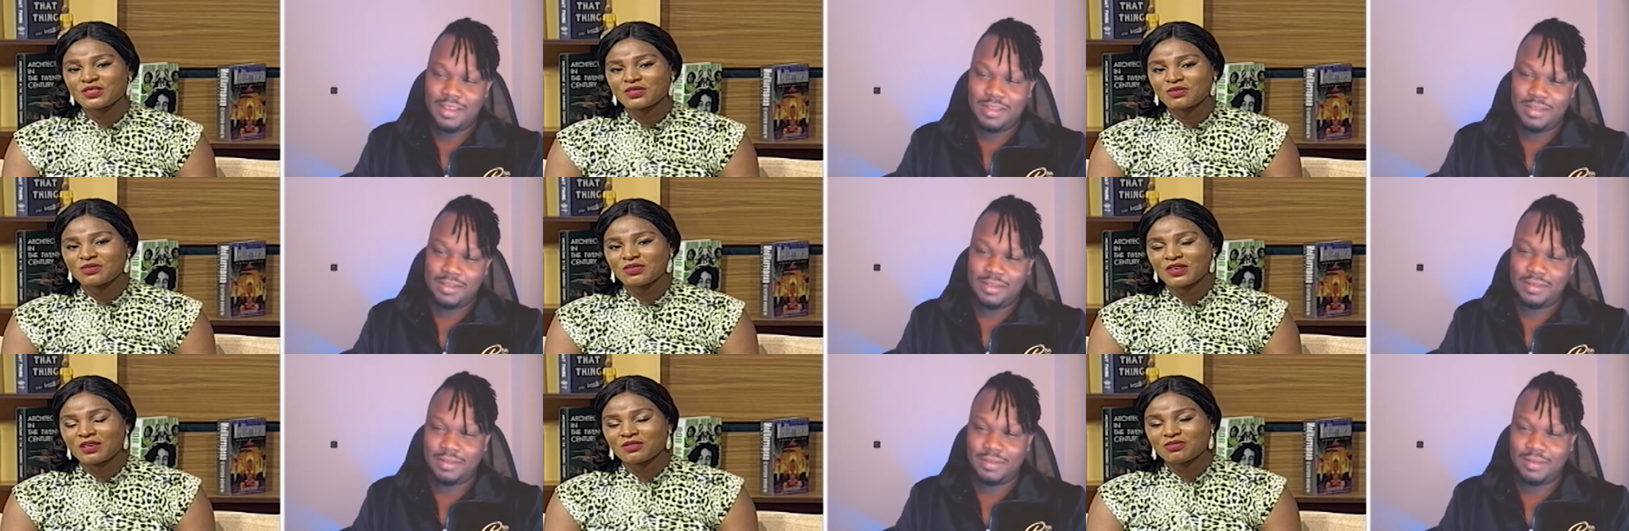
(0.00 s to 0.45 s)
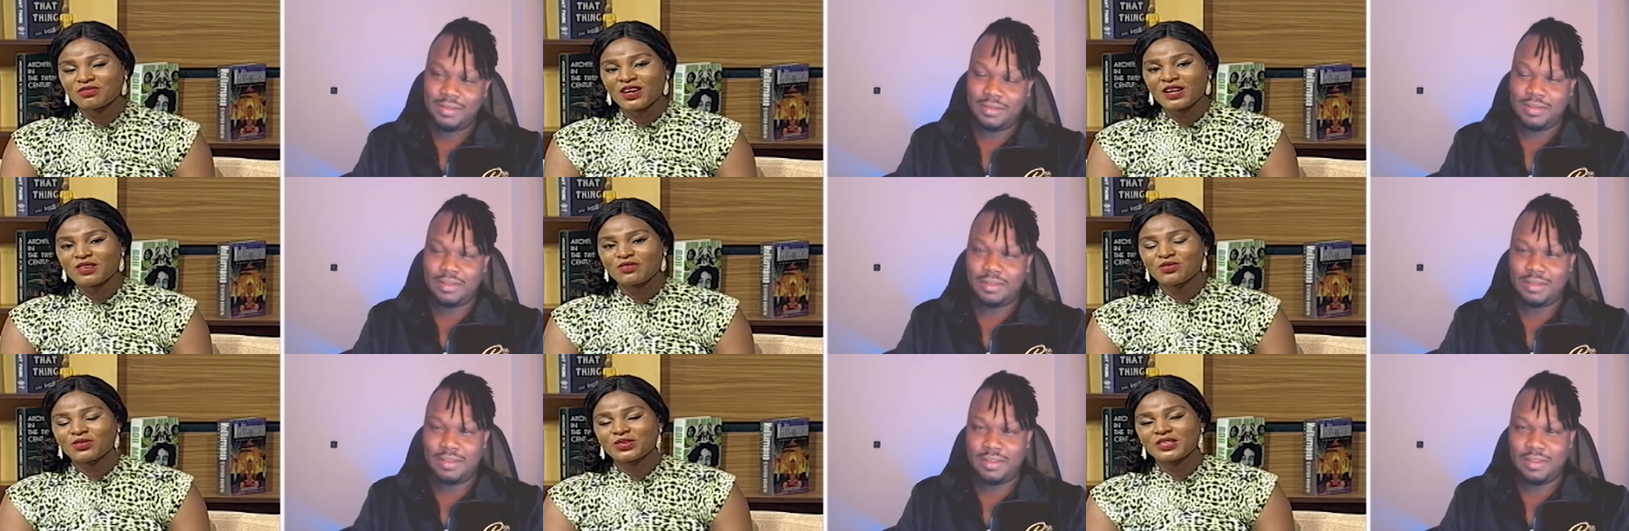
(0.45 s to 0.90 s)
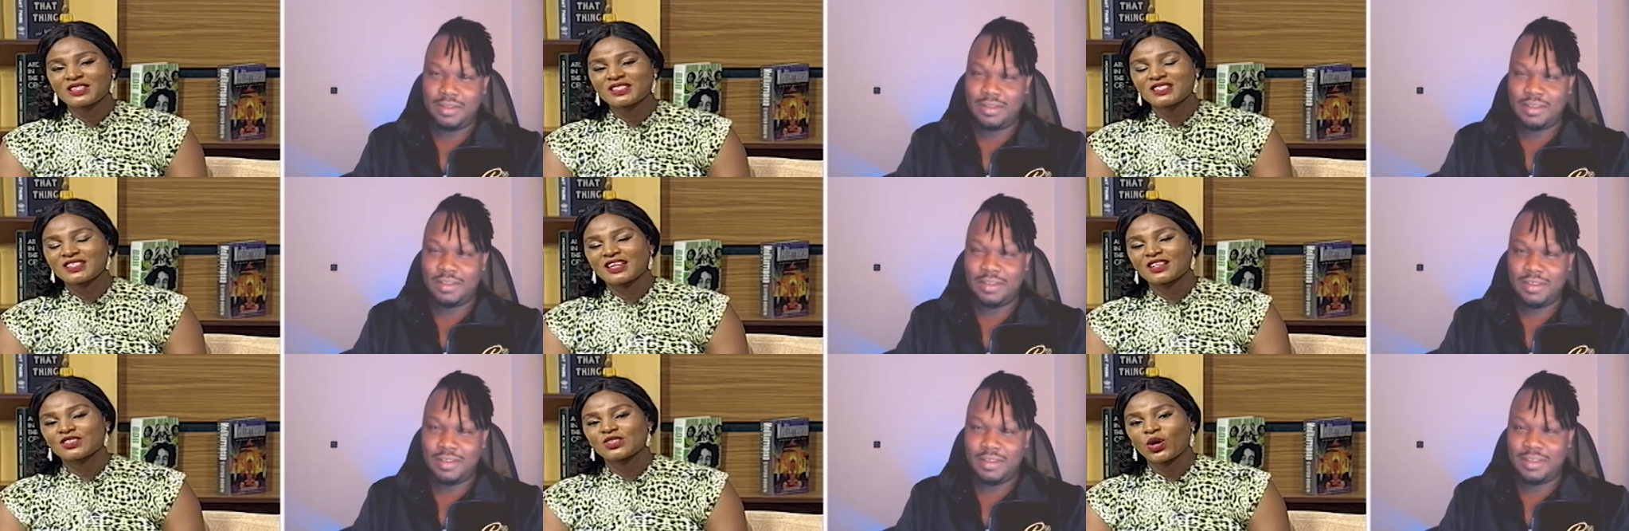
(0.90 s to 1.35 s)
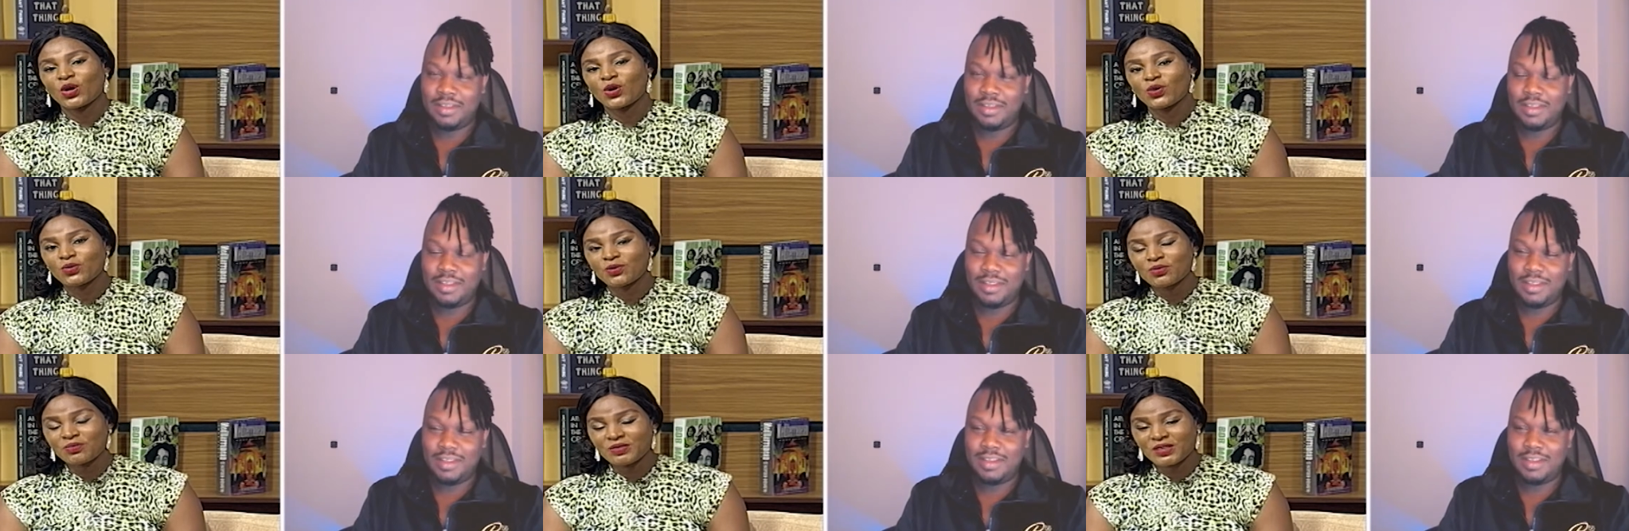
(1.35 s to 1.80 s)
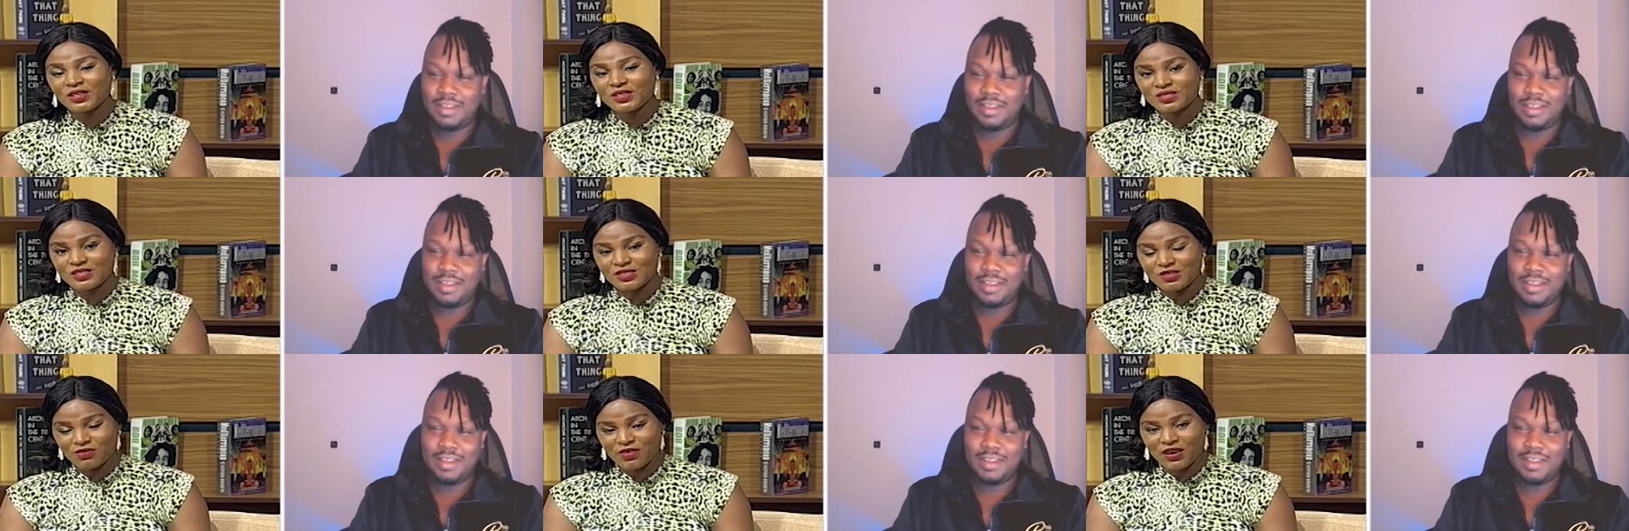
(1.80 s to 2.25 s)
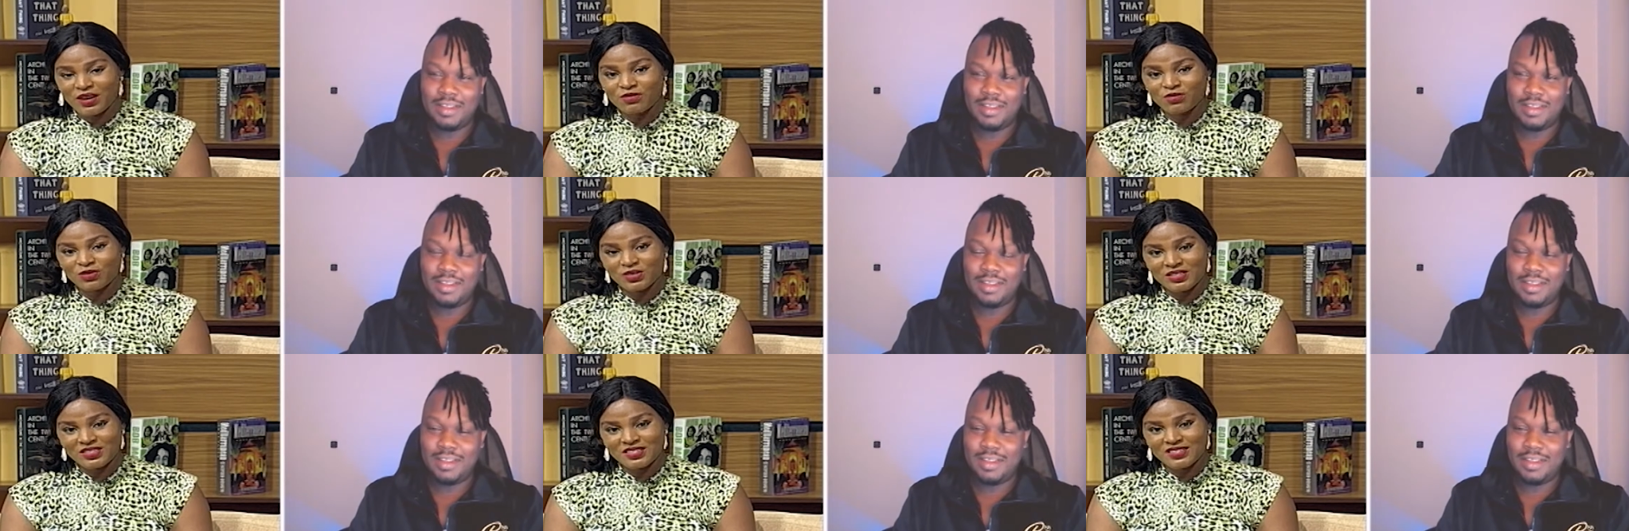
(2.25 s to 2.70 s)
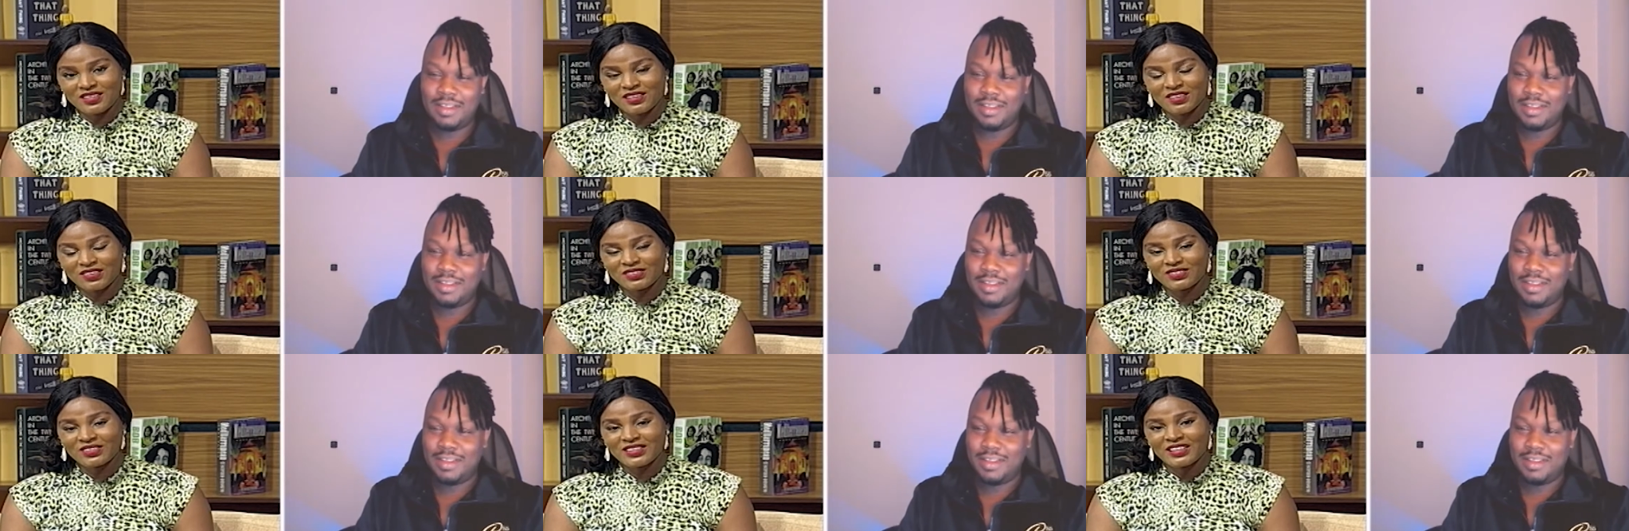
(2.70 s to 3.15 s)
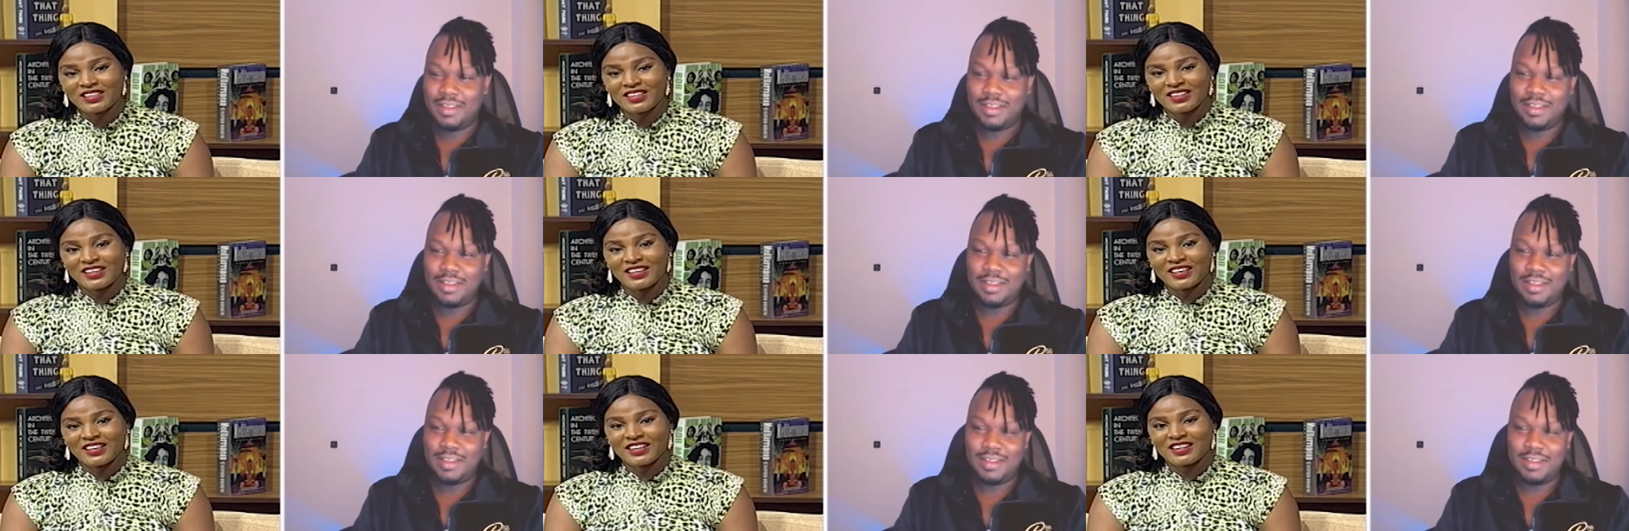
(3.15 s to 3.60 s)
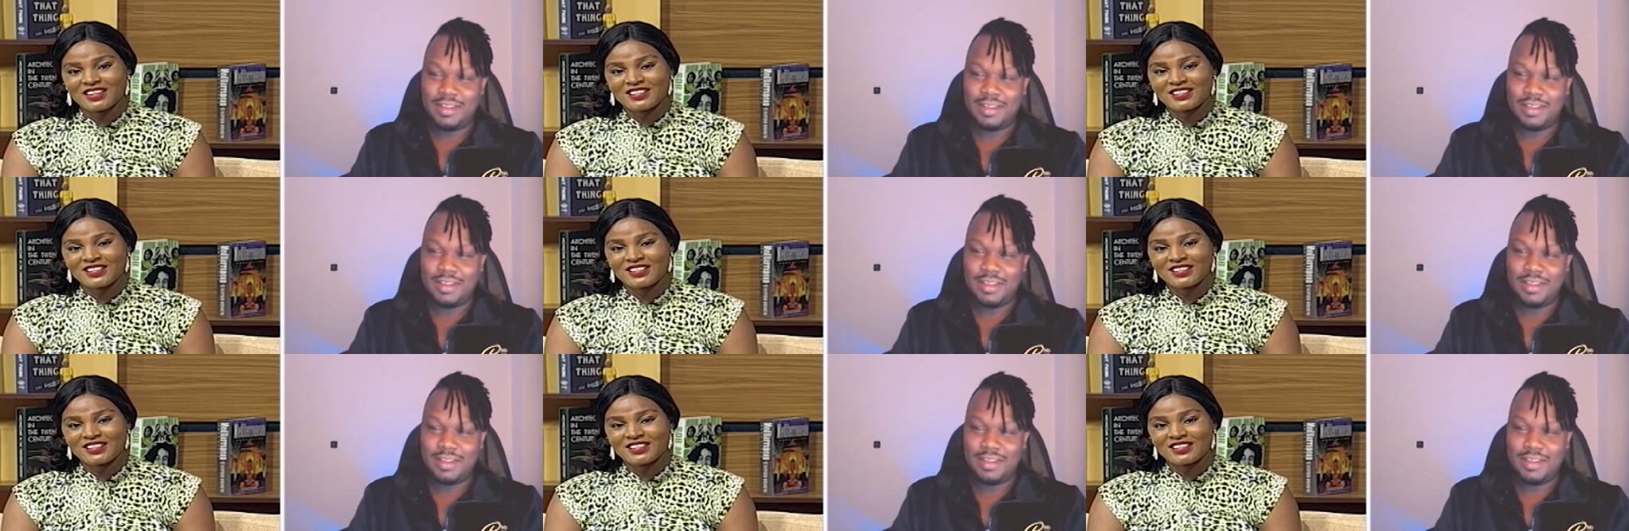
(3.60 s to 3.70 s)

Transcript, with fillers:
Speaker 1: so far. Five weeks at home because it's five weeks now. Uh,